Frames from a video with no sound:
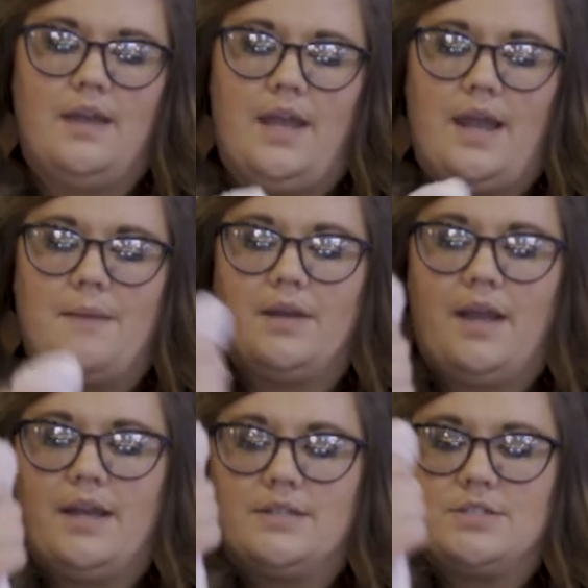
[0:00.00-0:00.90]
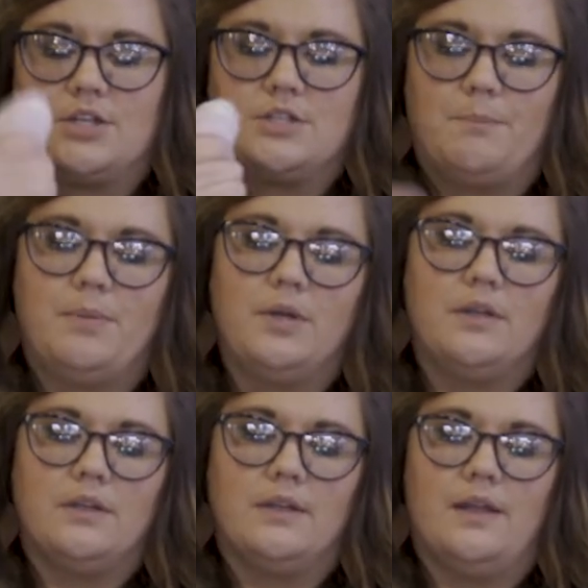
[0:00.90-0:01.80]
and I'm gonna kind of start to
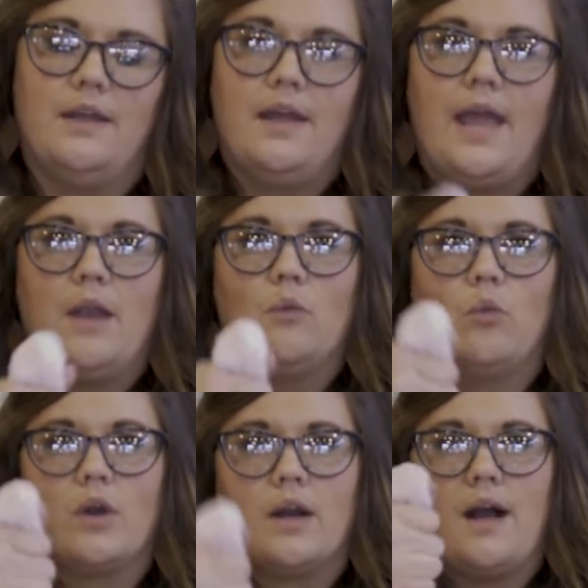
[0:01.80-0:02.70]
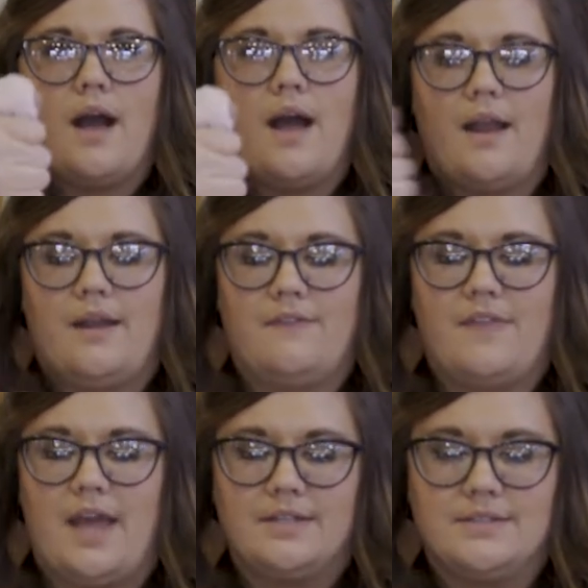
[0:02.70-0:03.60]
pull and work on
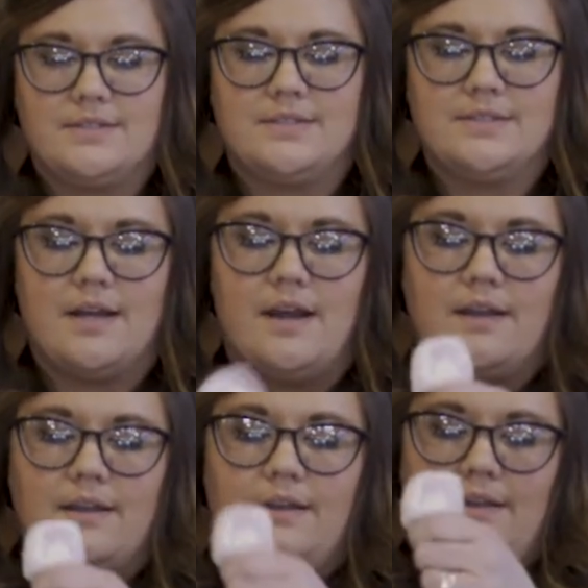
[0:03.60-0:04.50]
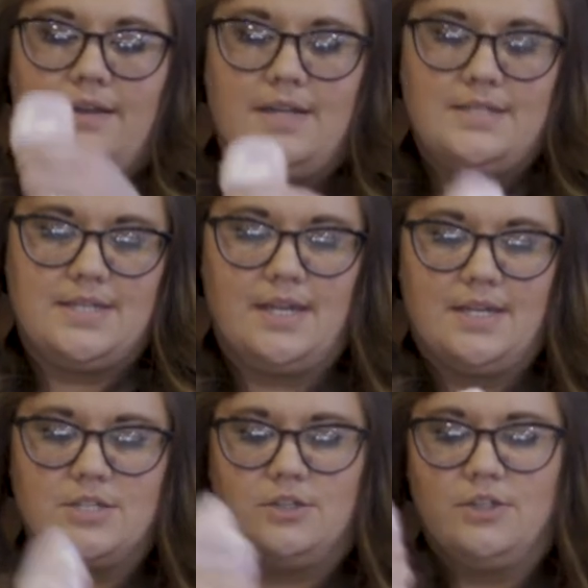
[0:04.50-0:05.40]
that sock to get
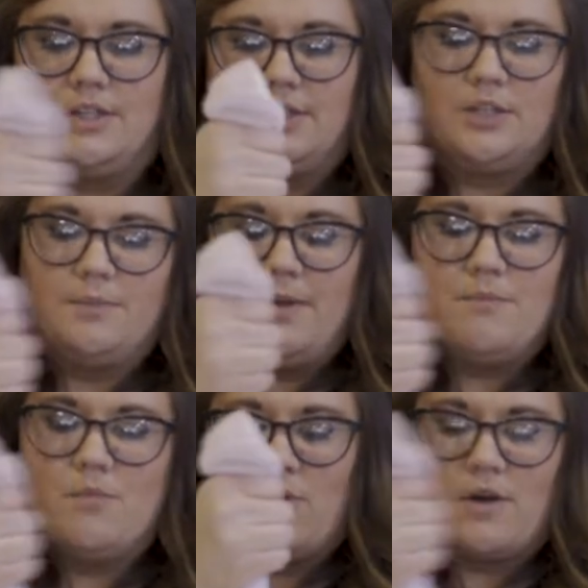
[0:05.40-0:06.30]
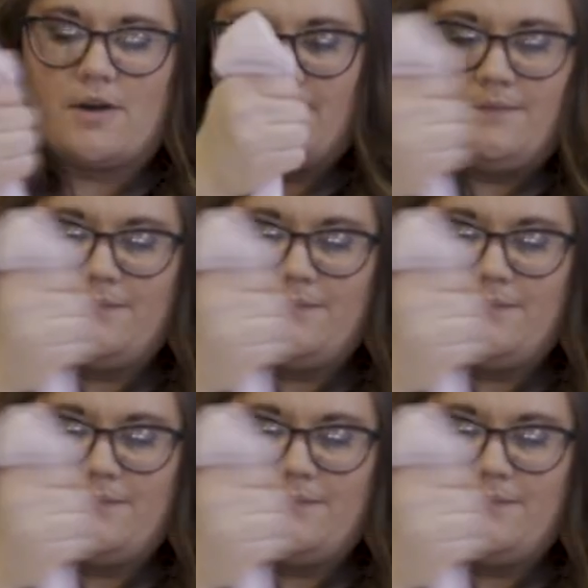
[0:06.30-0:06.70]
it to look a little bit more